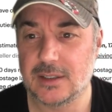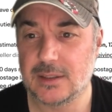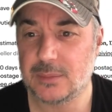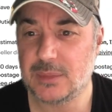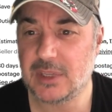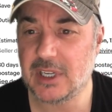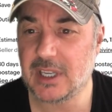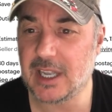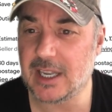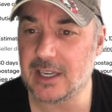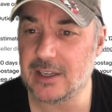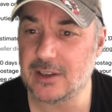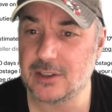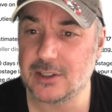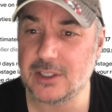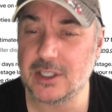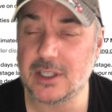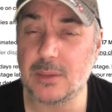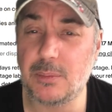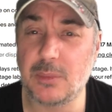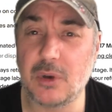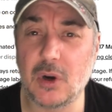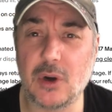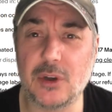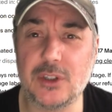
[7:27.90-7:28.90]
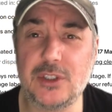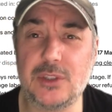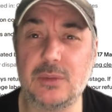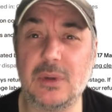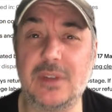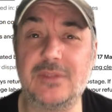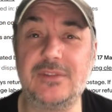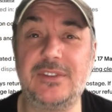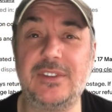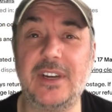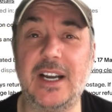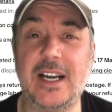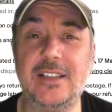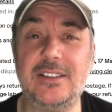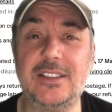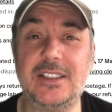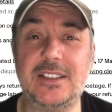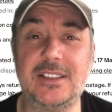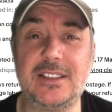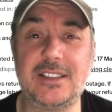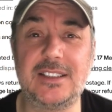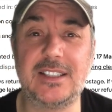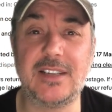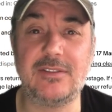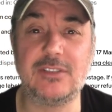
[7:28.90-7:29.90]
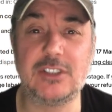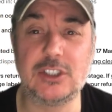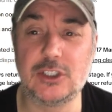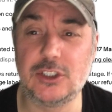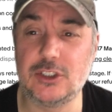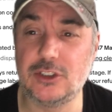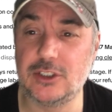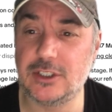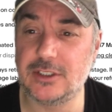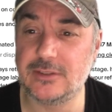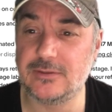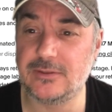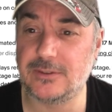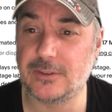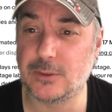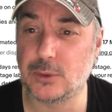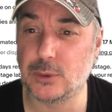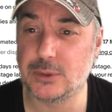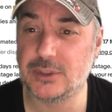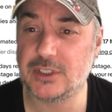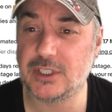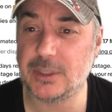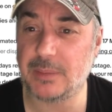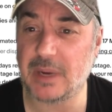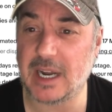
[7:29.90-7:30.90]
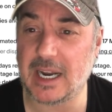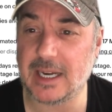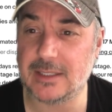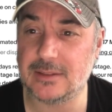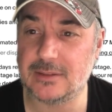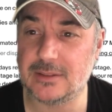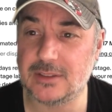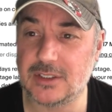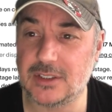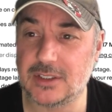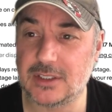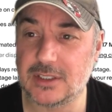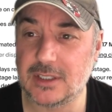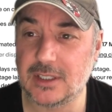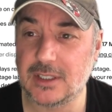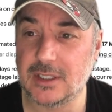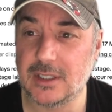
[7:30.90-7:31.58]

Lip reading: But again, look at the price, £1,740.